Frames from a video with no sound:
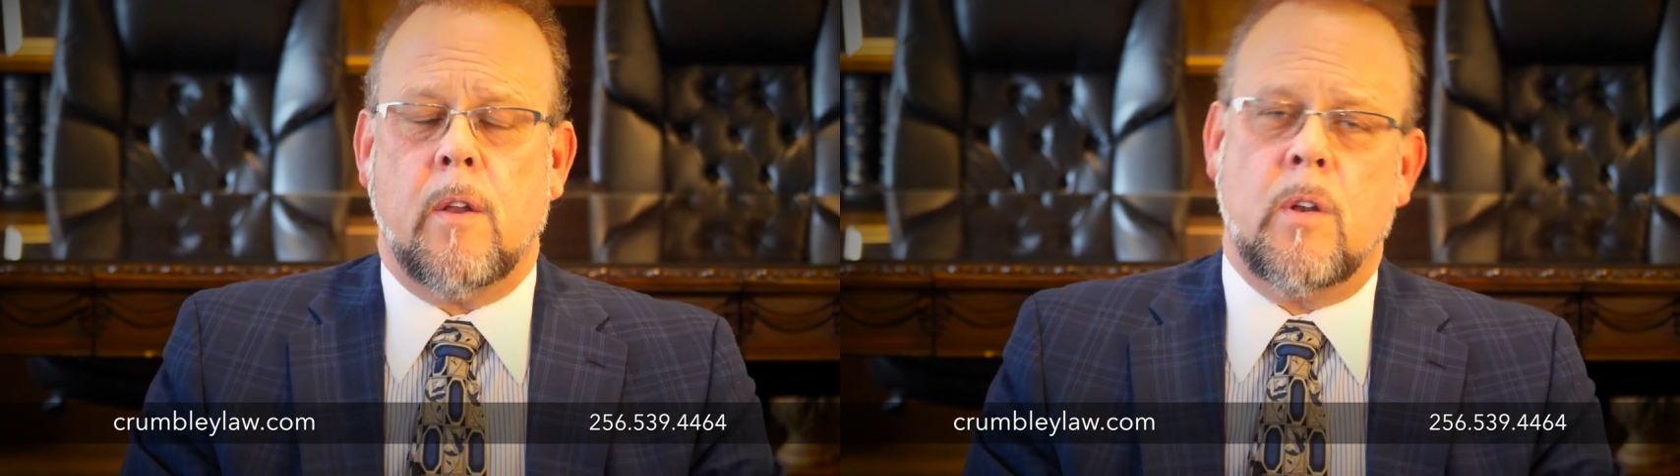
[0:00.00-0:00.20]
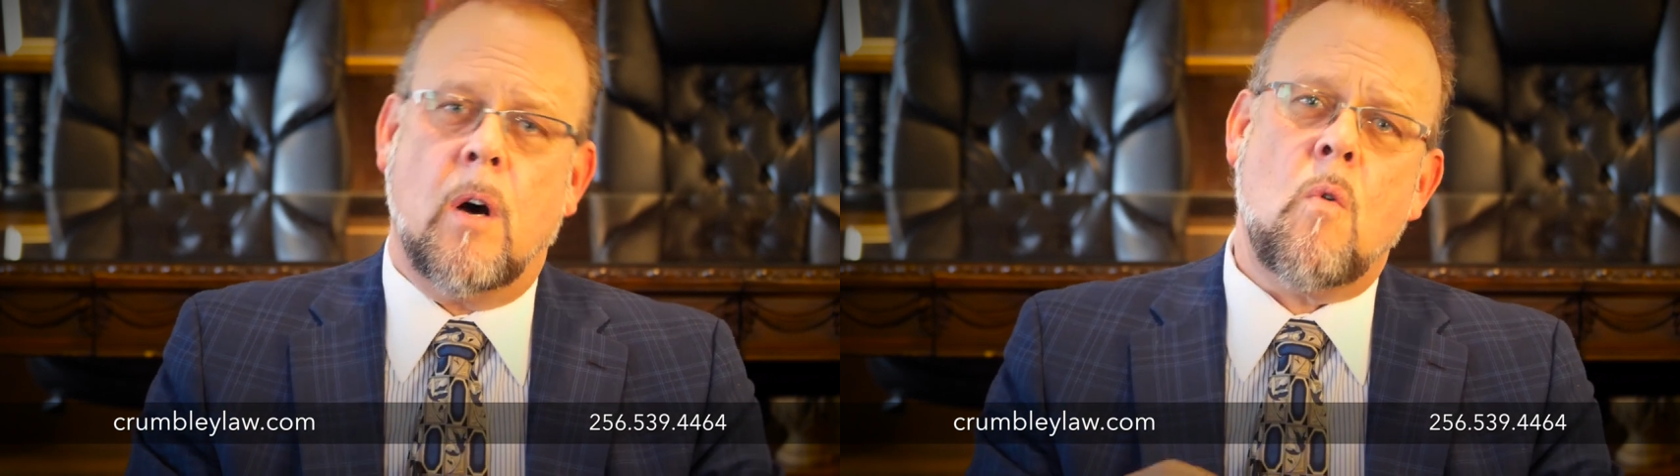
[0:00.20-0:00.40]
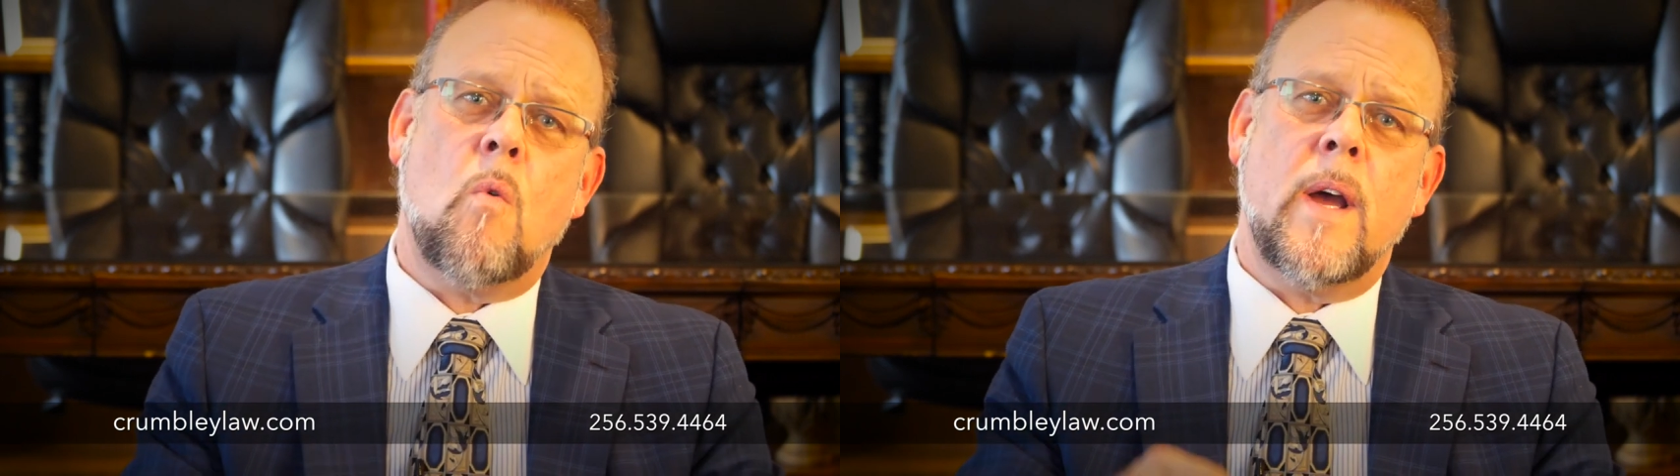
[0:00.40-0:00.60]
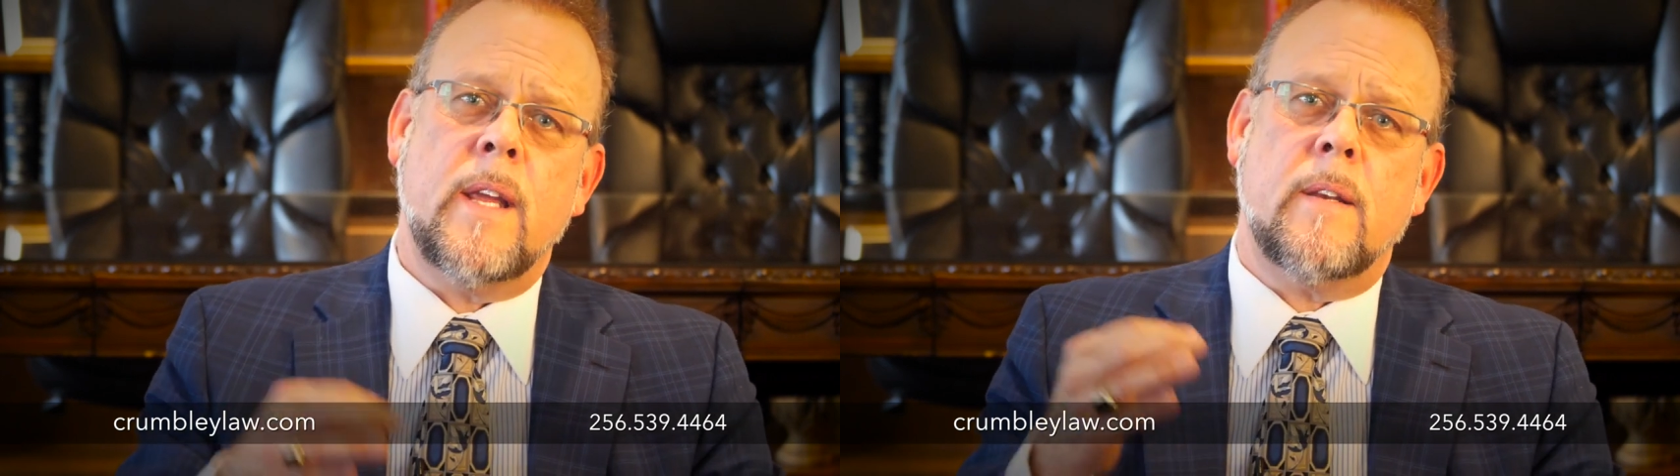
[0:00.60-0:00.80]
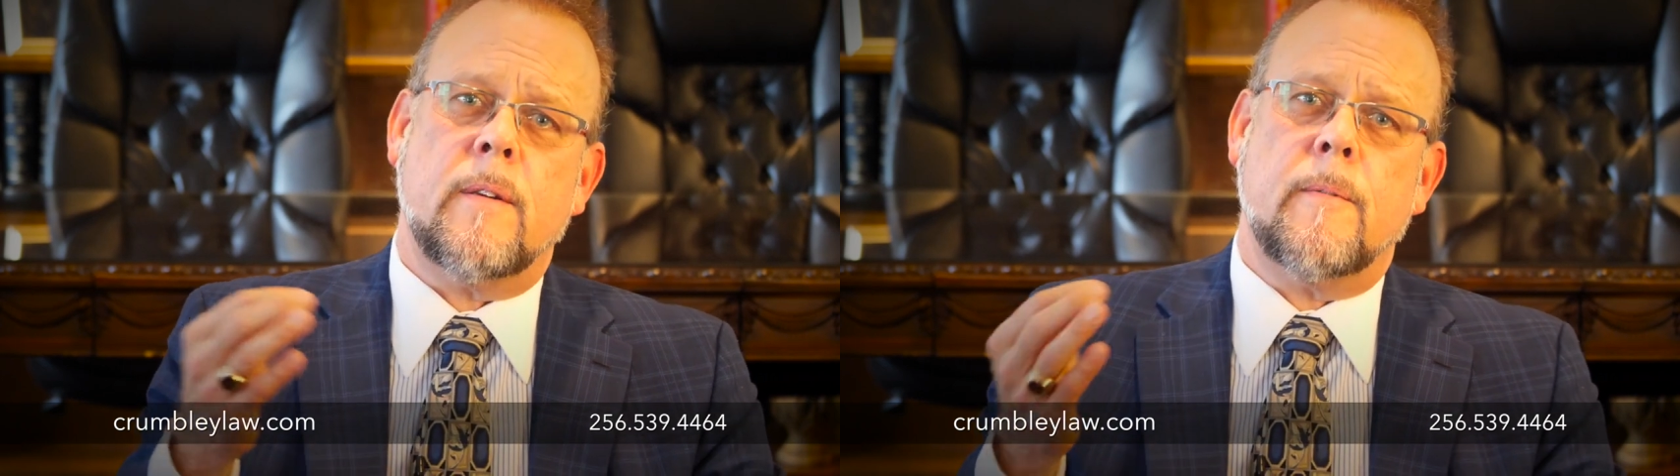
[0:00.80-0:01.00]
Don't
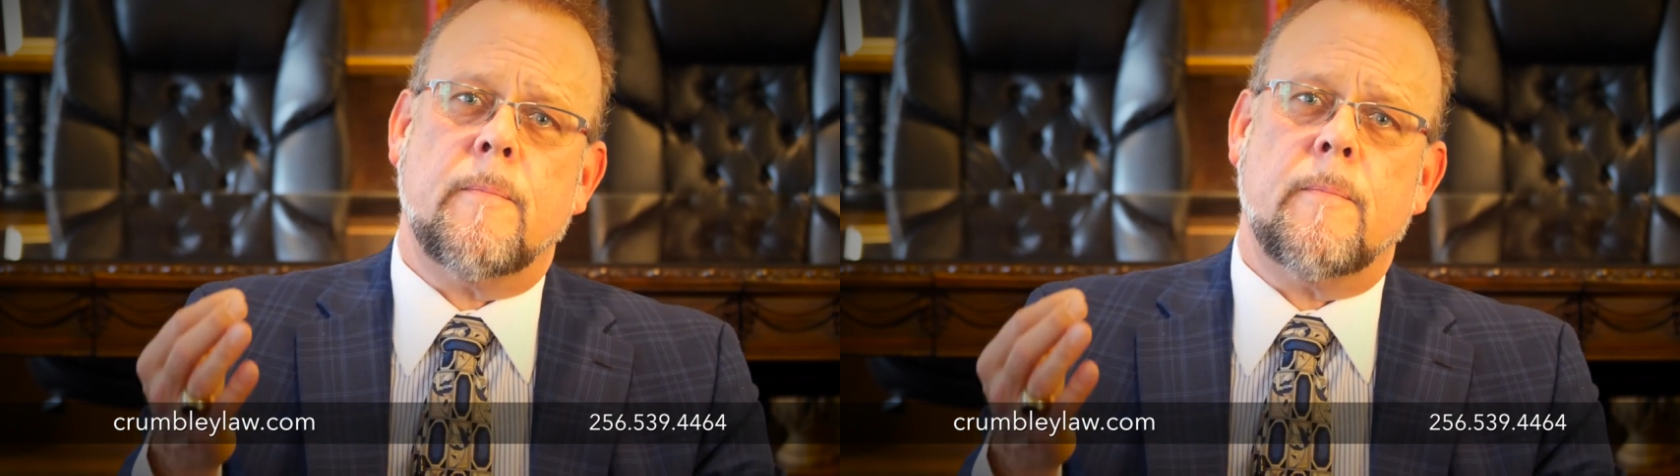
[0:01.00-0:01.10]
wait